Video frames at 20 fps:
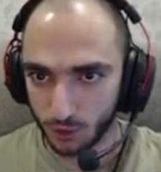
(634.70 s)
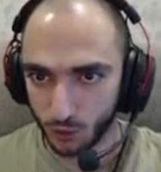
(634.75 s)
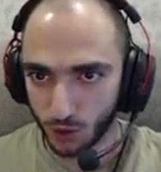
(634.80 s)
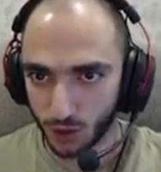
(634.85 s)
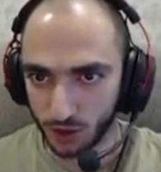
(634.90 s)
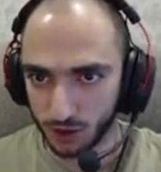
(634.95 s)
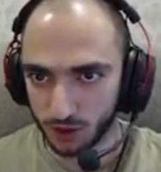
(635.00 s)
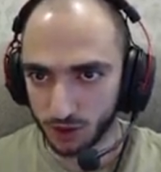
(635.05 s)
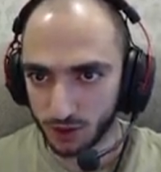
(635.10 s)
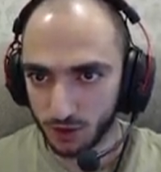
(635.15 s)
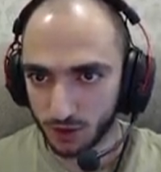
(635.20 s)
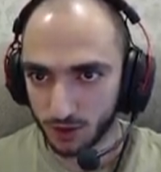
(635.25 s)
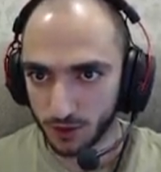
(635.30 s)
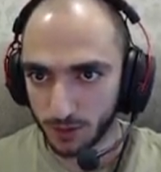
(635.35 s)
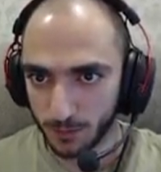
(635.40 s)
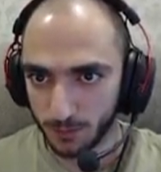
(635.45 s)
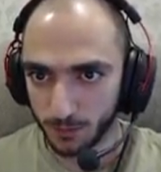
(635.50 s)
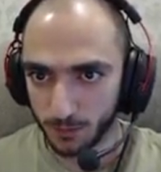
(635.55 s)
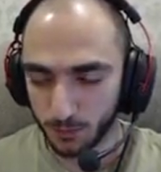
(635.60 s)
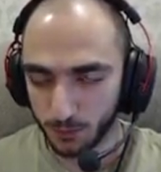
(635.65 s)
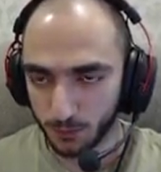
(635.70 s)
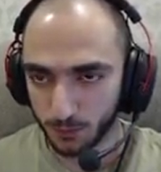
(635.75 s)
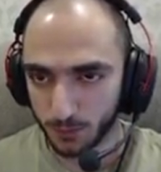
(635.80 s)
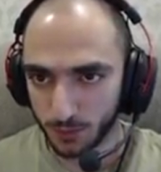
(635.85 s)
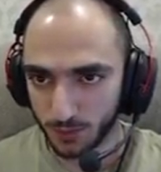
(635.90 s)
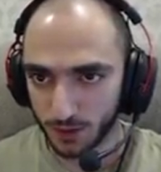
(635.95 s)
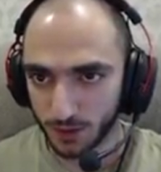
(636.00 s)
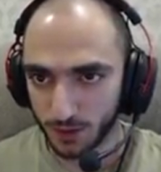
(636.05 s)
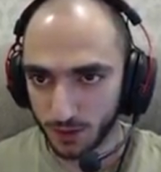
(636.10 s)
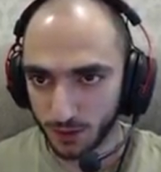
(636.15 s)
get it?
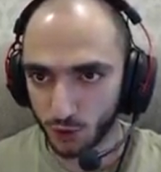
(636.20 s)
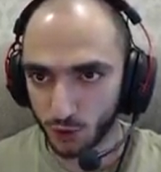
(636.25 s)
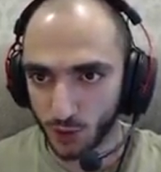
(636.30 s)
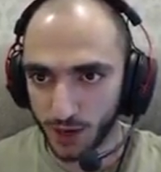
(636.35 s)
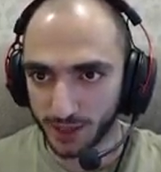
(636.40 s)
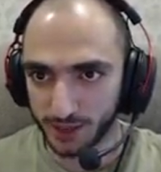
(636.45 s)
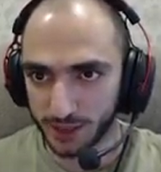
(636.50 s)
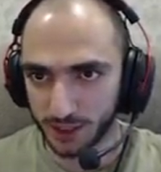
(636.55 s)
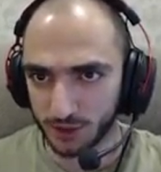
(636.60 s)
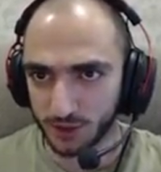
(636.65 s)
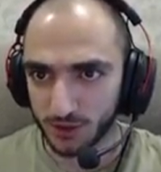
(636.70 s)
Oh you get it?